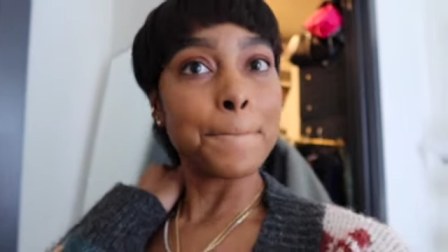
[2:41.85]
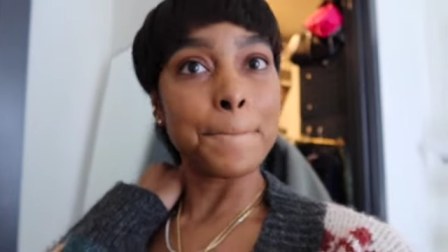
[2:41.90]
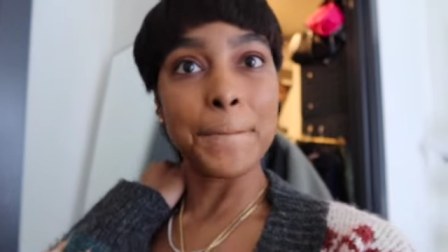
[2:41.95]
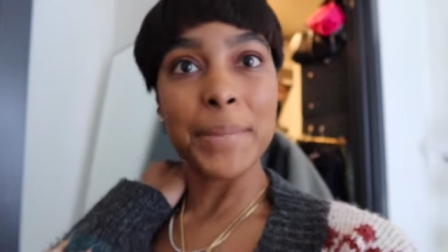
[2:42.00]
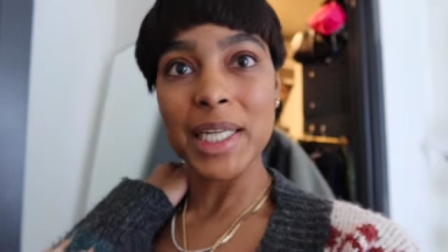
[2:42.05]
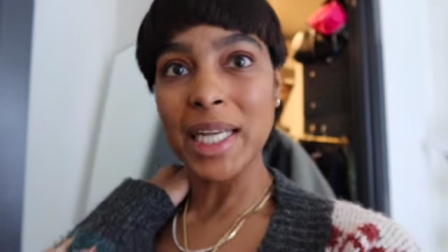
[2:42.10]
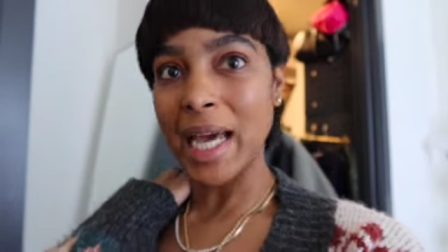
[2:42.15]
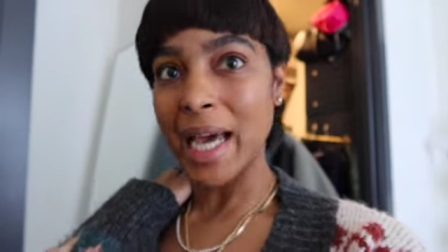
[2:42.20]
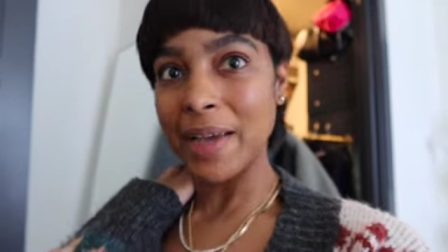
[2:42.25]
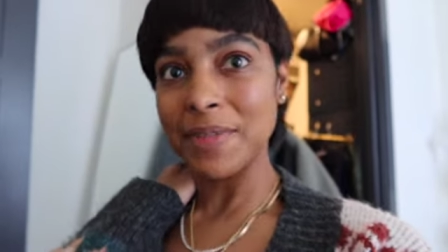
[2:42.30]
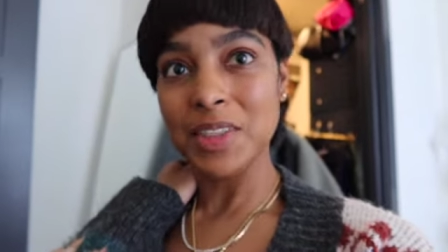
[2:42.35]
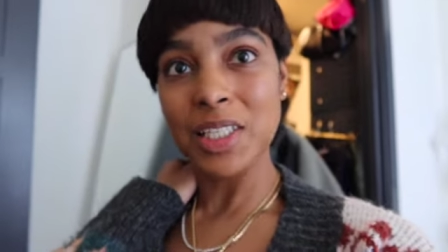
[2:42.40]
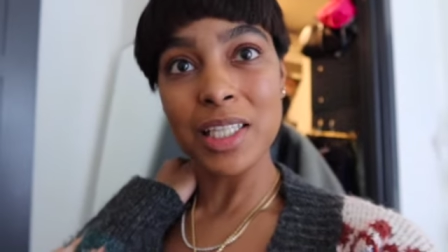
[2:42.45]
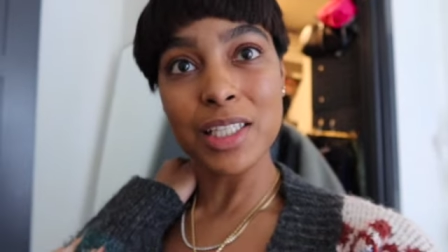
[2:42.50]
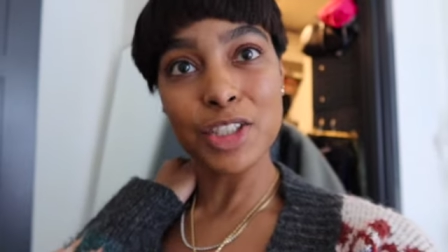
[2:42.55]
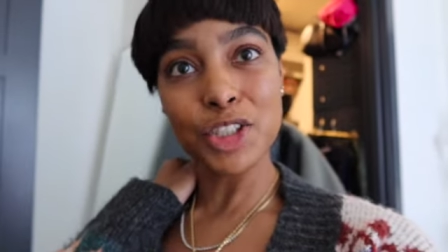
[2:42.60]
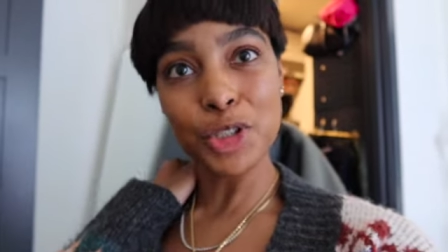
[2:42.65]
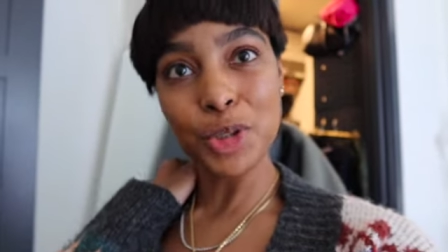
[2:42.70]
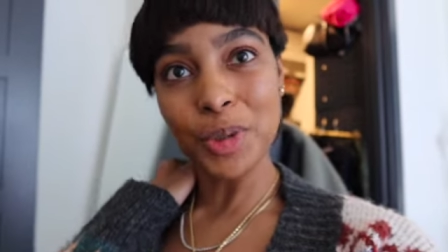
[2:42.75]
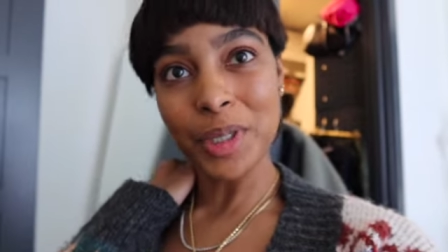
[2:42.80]
But I have to
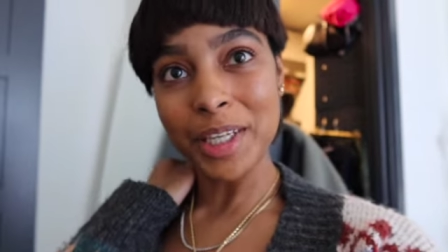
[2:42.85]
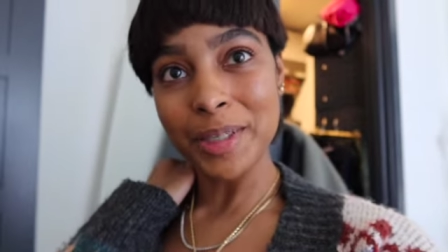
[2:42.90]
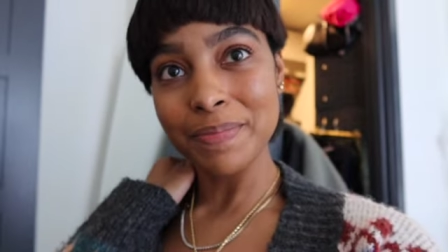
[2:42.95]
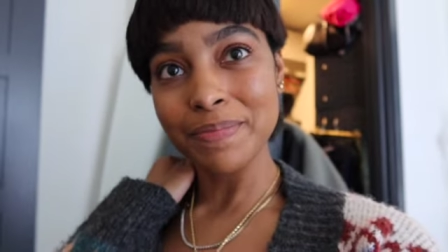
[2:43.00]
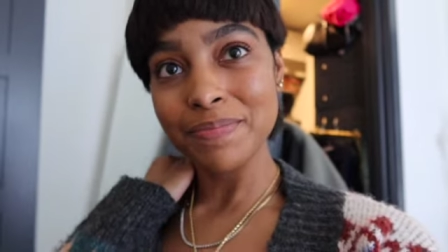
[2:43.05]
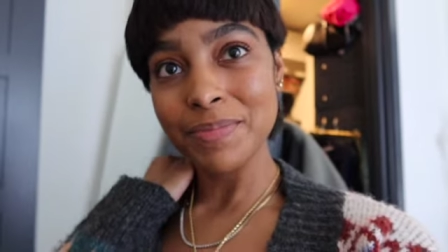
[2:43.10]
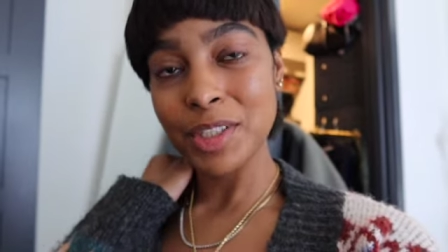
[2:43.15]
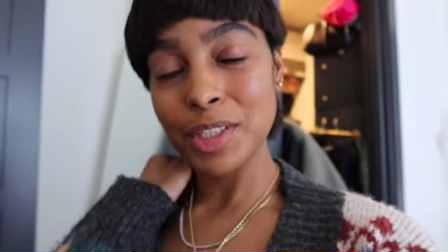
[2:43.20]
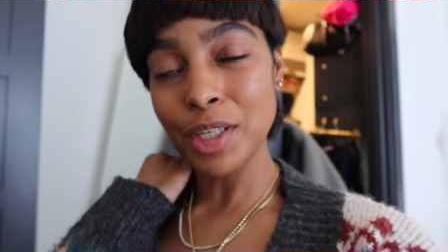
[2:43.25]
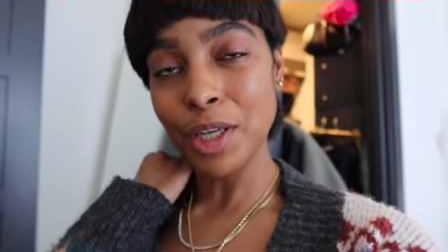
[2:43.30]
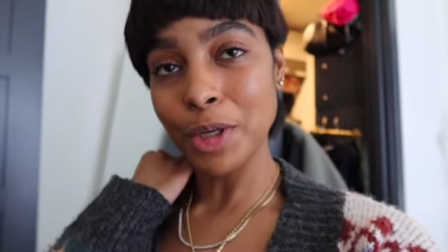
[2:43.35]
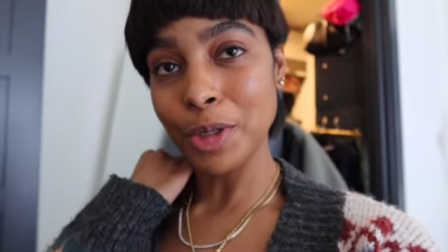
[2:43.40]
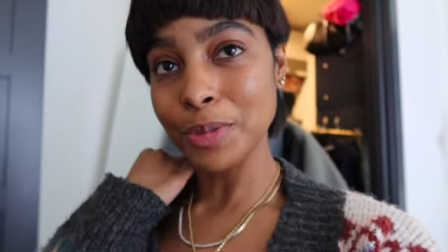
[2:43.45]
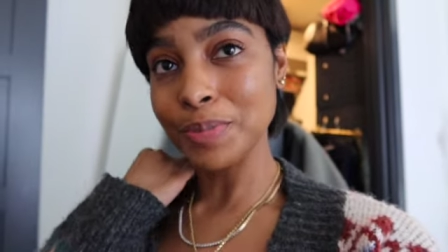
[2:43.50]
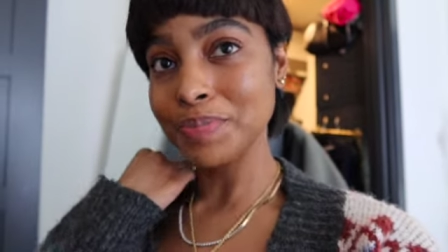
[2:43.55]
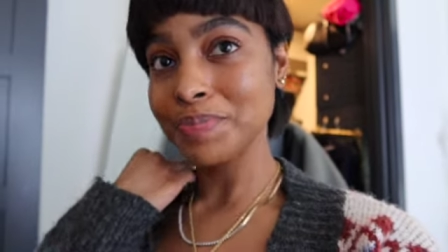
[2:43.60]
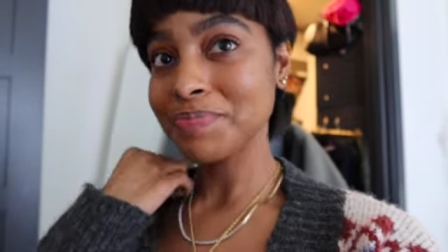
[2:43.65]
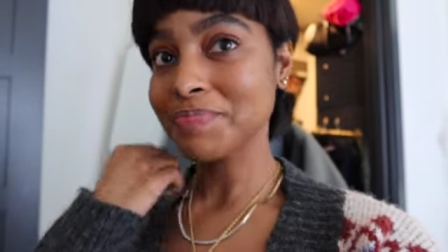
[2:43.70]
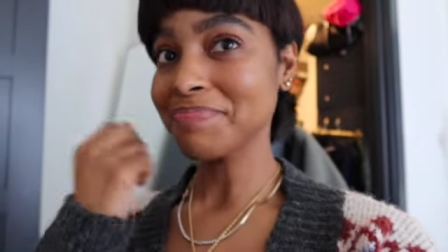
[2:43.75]
get to it. So,